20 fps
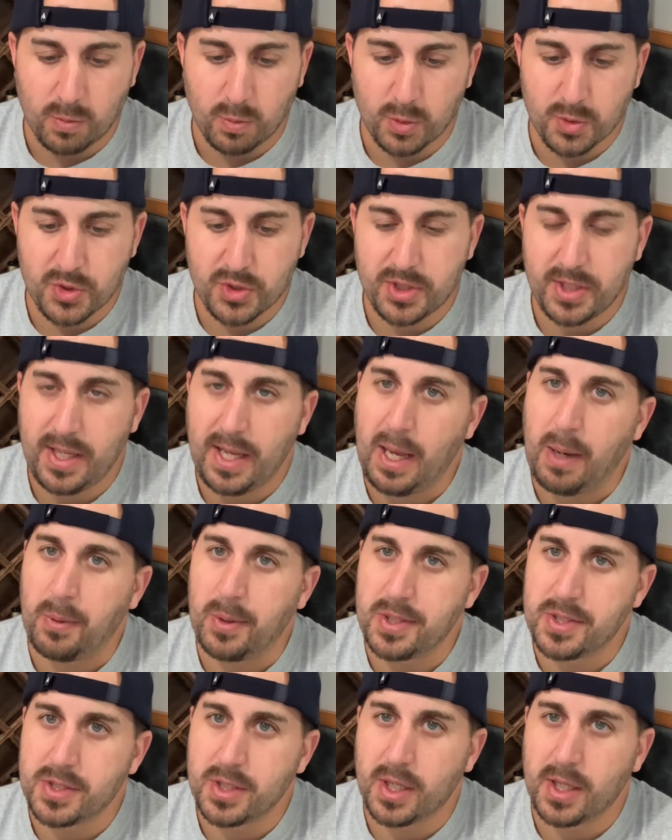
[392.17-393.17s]
We'll see how
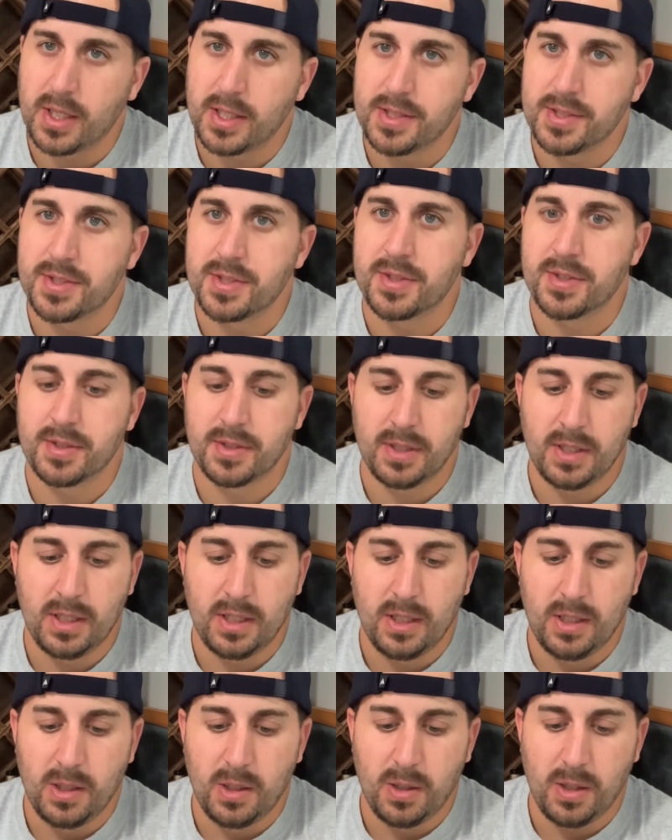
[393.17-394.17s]
it does
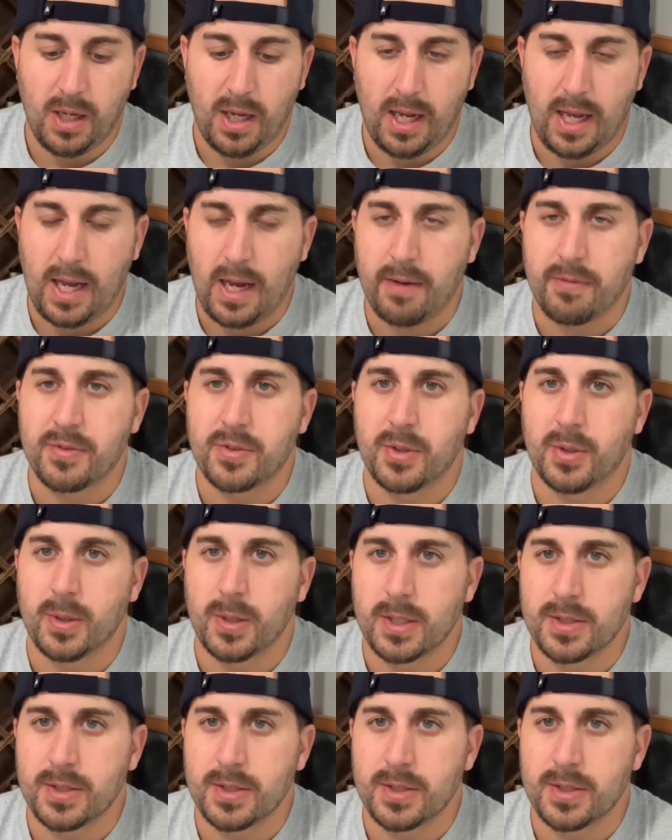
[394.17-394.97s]
after